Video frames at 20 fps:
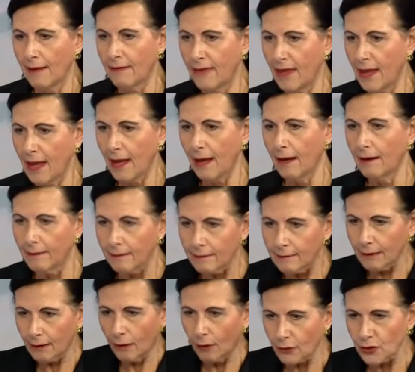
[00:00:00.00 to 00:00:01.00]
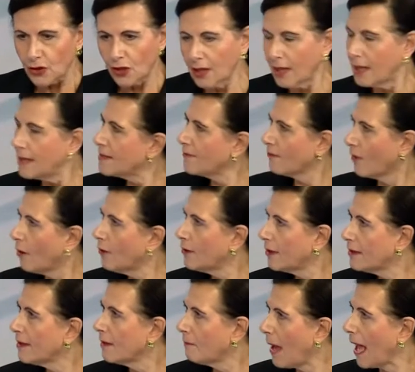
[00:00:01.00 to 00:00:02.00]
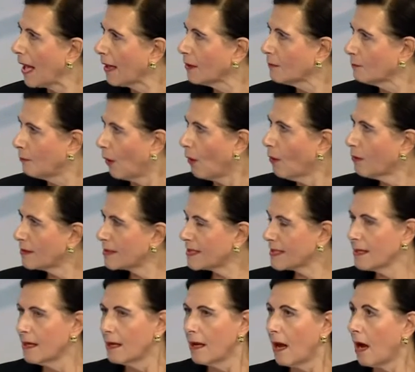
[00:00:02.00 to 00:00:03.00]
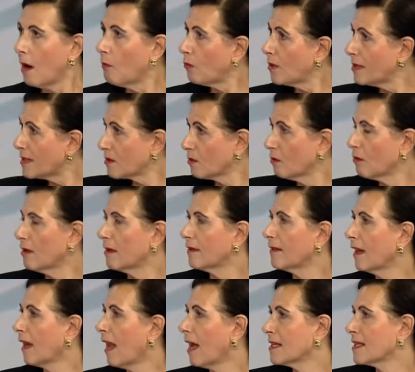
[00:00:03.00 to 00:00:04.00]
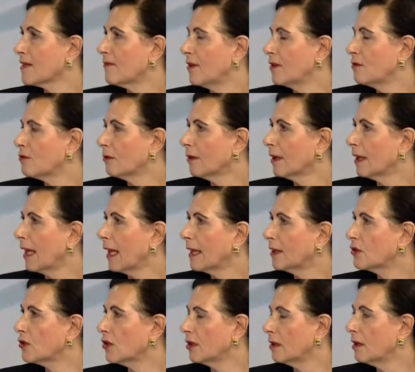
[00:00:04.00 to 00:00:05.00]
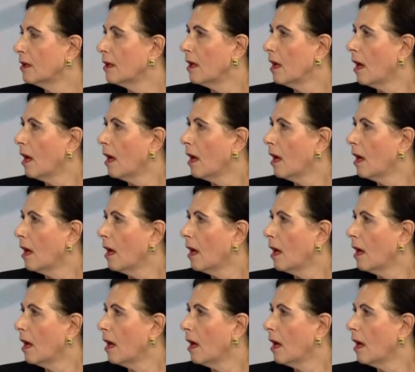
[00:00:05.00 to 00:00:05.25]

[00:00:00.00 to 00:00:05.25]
there lodging his vote at the ballot box, and we saw at the last federal election,